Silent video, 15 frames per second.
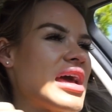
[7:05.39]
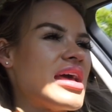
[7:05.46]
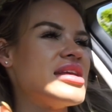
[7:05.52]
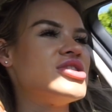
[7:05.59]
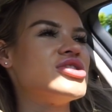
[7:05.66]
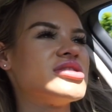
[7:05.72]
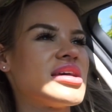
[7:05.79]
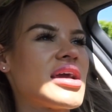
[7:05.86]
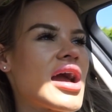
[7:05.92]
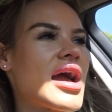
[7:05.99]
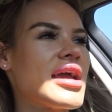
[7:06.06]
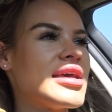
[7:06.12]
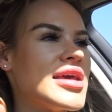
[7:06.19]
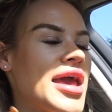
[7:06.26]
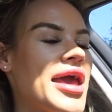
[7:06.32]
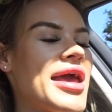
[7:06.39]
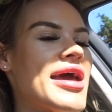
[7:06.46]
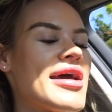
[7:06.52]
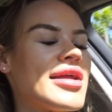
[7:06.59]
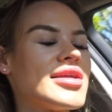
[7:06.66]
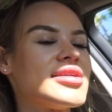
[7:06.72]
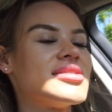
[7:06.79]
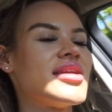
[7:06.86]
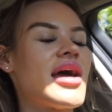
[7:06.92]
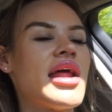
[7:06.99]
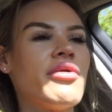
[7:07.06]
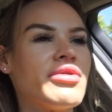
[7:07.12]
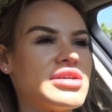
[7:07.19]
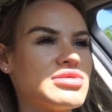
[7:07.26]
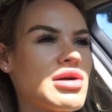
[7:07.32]
It's just like I can't, I
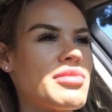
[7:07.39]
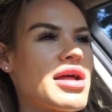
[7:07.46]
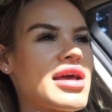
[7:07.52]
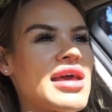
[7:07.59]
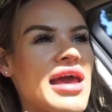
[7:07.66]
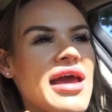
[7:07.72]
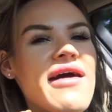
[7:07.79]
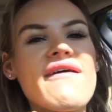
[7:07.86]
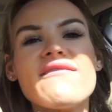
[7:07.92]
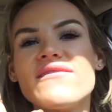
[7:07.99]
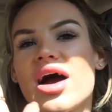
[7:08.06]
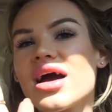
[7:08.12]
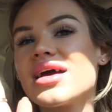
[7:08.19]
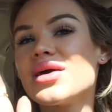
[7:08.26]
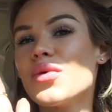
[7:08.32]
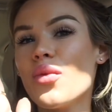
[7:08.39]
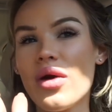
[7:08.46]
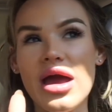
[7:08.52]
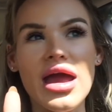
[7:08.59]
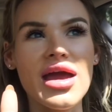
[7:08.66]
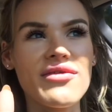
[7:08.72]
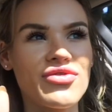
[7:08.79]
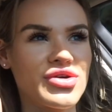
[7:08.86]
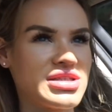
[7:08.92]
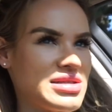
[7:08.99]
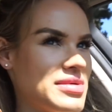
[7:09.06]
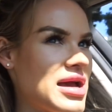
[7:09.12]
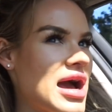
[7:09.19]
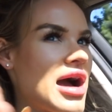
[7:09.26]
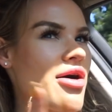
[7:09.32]
don't want to swear, but I can't wait for it to
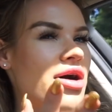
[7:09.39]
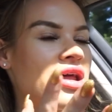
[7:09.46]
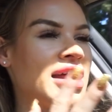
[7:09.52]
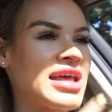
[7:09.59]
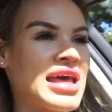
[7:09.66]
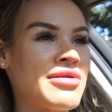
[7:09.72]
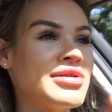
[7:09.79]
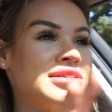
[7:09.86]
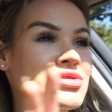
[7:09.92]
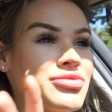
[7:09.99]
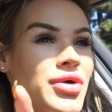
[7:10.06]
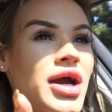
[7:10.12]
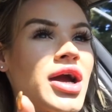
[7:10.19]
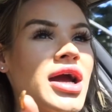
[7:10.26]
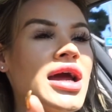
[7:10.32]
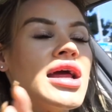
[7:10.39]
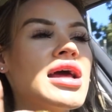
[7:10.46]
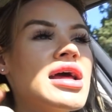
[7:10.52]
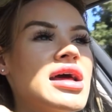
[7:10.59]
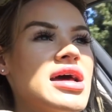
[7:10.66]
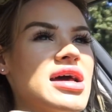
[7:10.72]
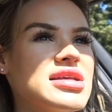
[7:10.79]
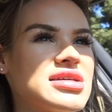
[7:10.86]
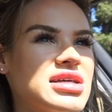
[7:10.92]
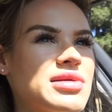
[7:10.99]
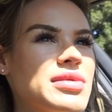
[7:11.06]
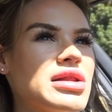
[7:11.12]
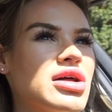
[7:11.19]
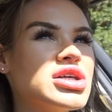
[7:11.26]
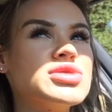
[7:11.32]
be out, and I can't wait to wear it. It's going to
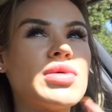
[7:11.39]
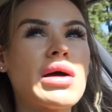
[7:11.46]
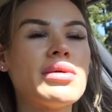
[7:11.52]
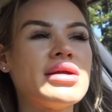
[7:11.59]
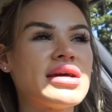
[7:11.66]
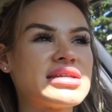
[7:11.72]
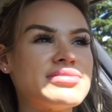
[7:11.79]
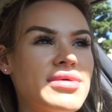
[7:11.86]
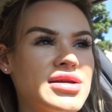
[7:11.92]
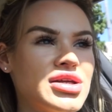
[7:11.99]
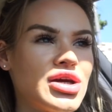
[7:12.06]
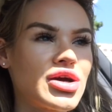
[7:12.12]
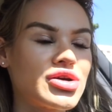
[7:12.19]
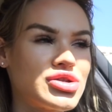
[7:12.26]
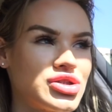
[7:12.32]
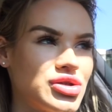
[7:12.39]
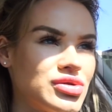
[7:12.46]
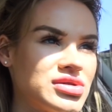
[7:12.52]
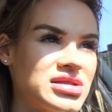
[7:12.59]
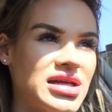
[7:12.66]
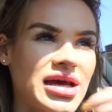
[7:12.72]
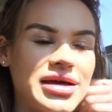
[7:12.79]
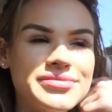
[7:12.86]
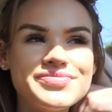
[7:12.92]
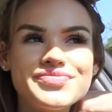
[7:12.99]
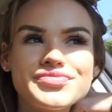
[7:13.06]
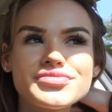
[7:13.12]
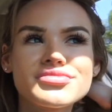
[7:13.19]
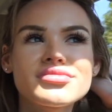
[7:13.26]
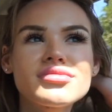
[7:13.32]
be launched probably next Monday or Tuesday.
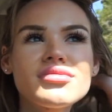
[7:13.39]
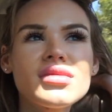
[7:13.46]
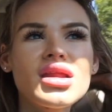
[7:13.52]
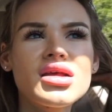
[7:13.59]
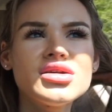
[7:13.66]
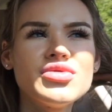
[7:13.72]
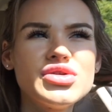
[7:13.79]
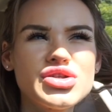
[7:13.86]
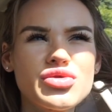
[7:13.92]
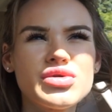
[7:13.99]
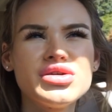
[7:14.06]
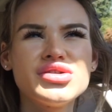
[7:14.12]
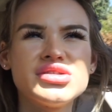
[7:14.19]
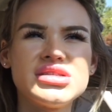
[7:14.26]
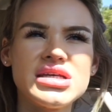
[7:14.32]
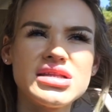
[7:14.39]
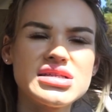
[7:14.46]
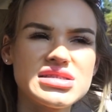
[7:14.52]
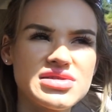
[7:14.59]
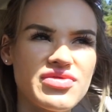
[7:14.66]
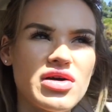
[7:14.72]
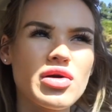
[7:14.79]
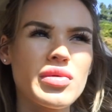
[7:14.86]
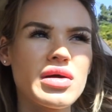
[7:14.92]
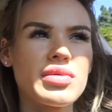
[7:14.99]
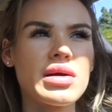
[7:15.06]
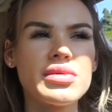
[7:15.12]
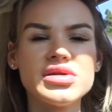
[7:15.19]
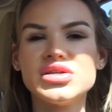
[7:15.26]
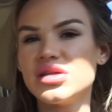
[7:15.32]
I'm not sure when you're seeing this. It's all about
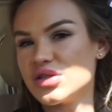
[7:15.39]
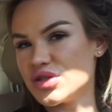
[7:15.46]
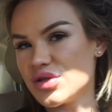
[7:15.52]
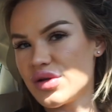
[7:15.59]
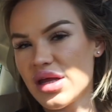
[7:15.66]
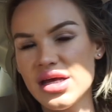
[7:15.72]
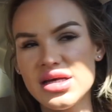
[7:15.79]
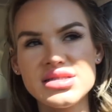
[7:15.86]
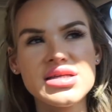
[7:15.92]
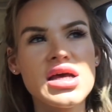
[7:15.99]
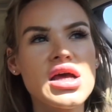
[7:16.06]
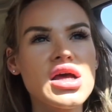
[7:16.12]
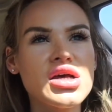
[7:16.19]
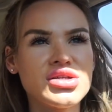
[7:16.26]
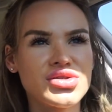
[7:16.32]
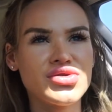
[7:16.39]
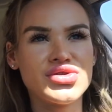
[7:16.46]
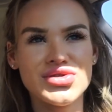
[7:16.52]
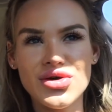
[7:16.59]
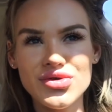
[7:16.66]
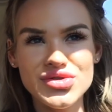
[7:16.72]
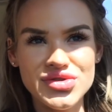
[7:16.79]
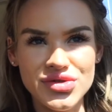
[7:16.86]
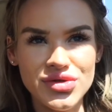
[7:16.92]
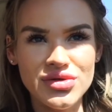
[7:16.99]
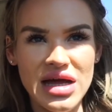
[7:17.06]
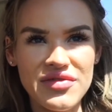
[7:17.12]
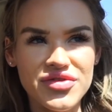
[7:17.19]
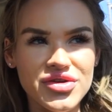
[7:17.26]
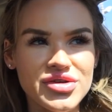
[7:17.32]
probably in two days. So, so soon
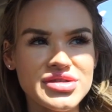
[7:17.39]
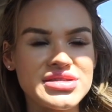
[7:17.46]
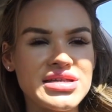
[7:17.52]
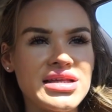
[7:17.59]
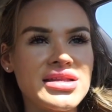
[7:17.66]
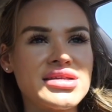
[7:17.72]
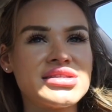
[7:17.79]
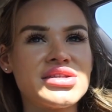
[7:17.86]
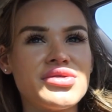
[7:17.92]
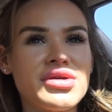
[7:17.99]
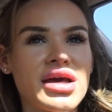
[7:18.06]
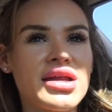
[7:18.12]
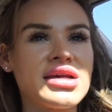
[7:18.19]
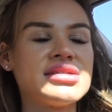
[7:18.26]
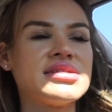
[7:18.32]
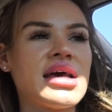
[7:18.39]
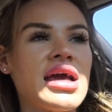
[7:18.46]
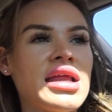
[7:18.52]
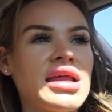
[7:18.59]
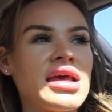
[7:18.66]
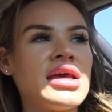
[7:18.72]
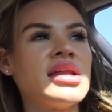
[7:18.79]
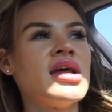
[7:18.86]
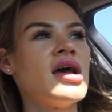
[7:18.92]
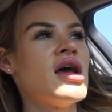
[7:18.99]
after you're seeing this. So get excited.